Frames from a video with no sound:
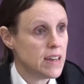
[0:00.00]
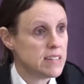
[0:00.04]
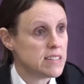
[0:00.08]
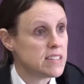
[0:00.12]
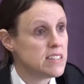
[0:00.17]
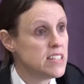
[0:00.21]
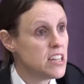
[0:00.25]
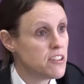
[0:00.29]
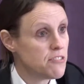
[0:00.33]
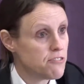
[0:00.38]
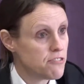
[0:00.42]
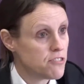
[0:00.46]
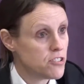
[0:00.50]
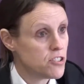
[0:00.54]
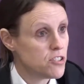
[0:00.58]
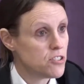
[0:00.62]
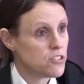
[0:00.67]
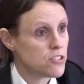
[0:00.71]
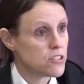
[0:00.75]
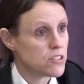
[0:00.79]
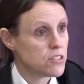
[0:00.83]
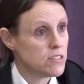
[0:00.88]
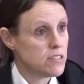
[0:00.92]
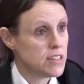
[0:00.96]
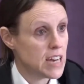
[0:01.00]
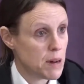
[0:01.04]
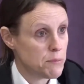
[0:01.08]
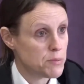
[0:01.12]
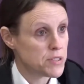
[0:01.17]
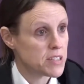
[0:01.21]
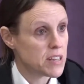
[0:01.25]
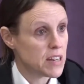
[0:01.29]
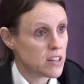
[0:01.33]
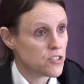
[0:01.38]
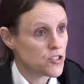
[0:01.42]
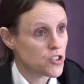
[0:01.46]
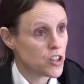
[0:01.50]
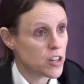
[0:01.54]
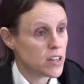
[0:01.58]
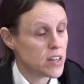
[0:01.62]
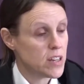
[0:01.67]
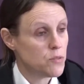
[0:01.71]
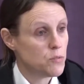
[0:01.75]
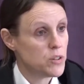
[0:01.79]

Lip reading: It's different depths, actually,